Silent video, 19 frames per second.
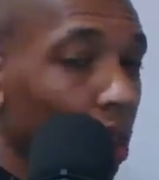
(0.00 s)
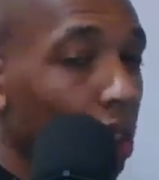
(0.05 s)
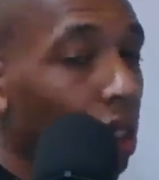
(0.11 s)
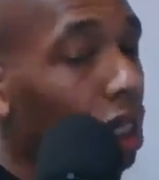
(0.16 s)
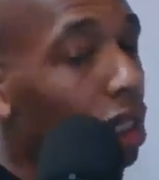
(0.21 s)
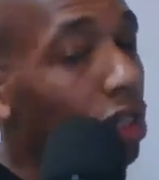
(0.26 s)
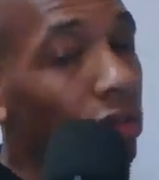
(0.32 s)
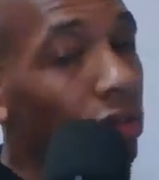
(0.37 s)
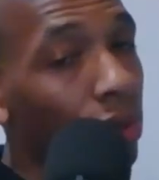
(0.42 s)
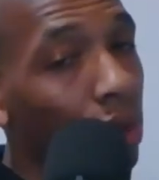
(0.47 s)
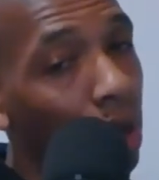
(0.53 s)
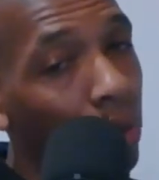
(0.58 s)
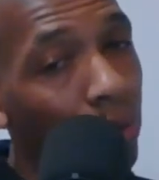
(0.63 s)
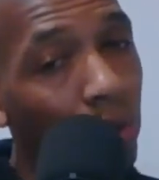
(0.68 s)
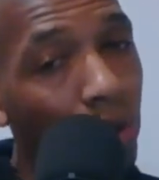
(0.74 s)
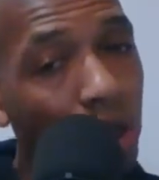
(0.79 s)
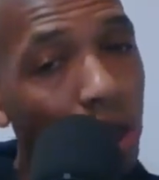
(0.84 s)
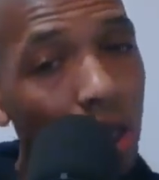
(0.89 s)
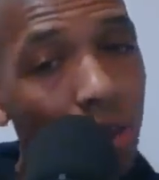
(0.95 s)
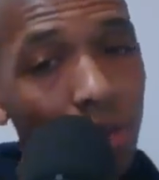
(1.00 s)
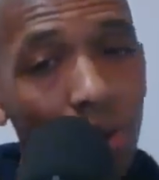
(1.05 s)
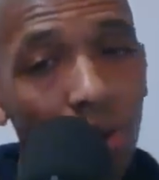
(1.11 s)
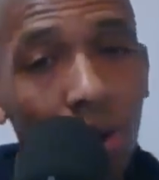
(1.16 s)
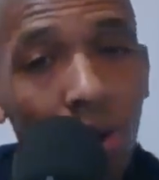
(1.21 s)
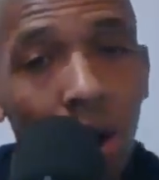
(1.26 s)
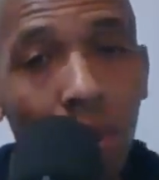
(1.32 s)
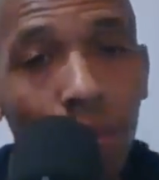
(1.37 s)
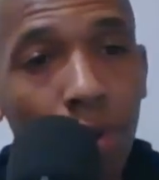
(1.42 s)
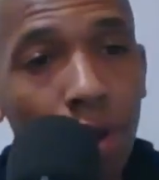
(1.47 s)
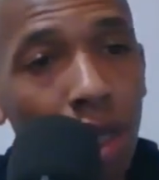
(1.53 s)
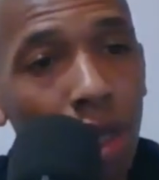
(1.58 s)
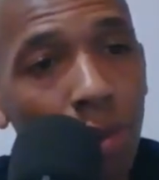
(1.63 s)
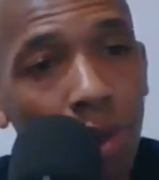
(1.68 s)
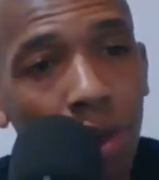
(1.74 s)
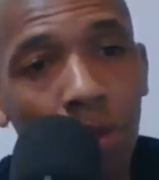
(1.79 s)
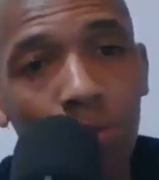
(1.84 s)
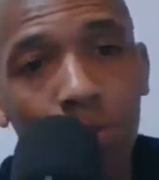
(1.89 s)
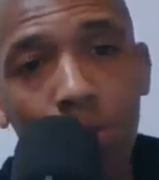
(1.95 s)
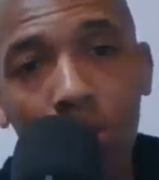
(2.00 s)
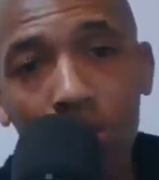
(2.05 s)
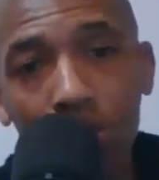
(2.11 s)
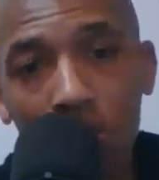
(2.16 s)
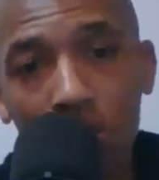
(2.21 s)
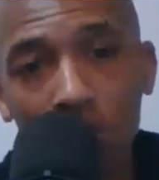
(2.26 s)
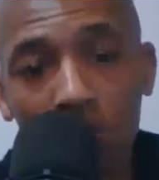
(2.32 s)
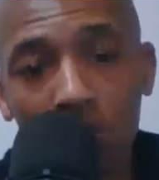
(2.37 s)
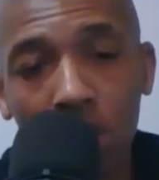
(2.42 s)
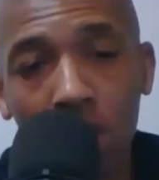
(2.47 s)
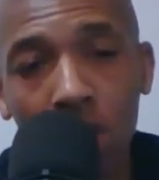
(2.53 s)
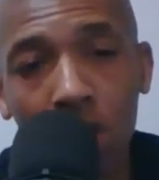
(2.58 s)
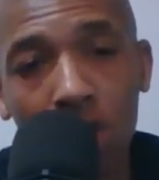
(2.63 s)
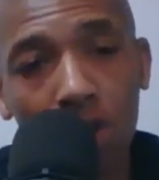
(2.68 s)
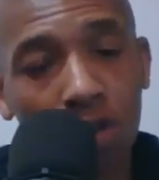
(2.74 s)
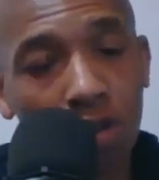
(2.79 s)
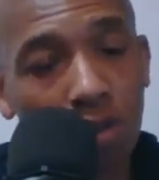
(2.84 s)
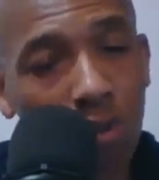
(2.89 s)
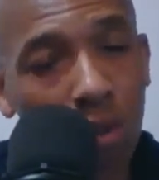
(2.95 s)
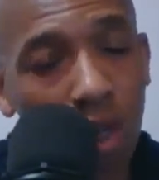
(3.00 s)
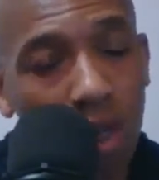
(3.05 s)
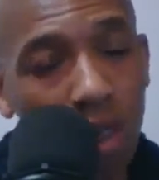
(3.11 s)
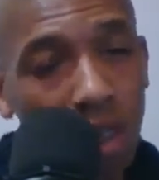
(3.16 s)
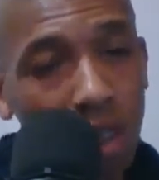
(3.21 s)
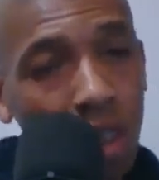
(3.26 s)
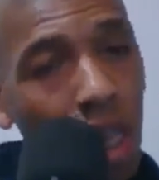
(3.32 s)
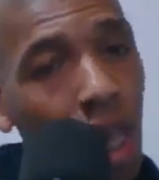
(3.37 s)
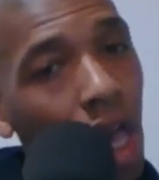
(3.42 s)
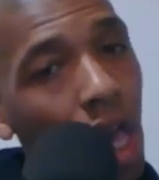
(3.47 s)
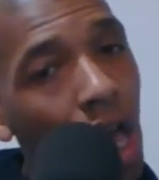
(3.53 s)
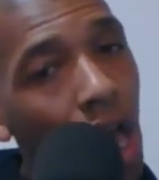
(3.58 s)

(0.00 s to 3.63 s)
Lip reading: this is what I'm going to keep doing. I'm going to keep exposing certain situations.